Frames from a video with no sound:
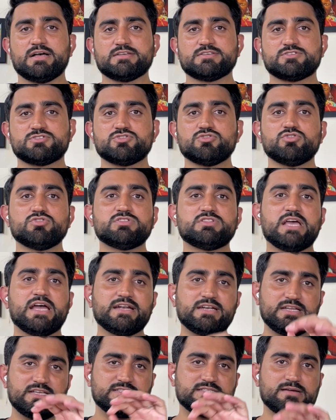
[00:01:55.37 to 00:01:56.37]
So
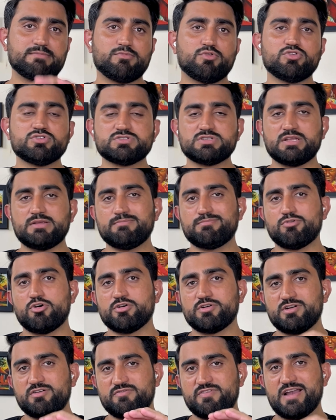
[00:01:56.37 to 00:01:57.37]
that is the most
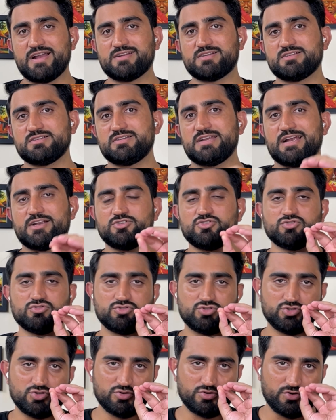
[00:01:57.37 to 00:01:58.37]
important factor that you
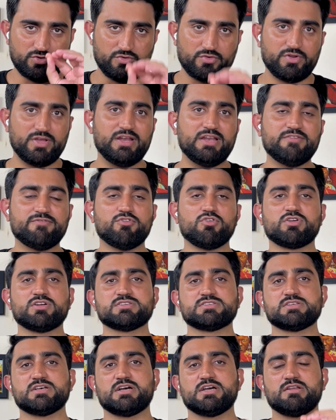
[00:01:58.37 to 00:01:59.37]
should really
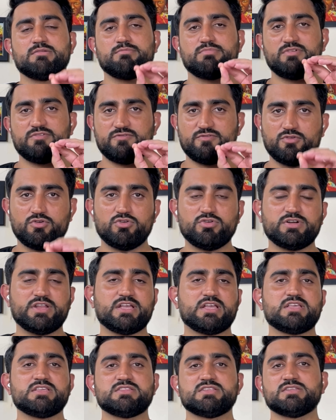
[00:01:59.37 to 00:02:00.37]
focus on for
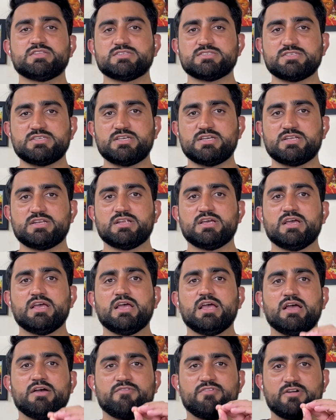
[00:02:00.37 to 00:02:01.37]
taking CN
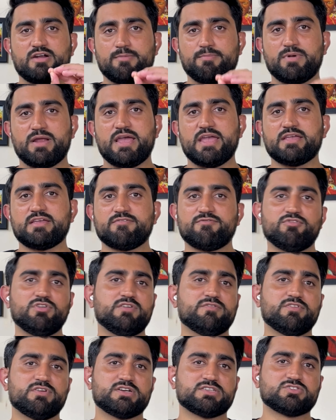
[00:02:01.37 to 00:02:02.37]
for applying your
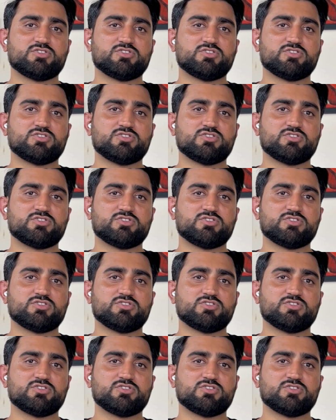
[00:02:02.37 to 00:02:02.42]
fully funded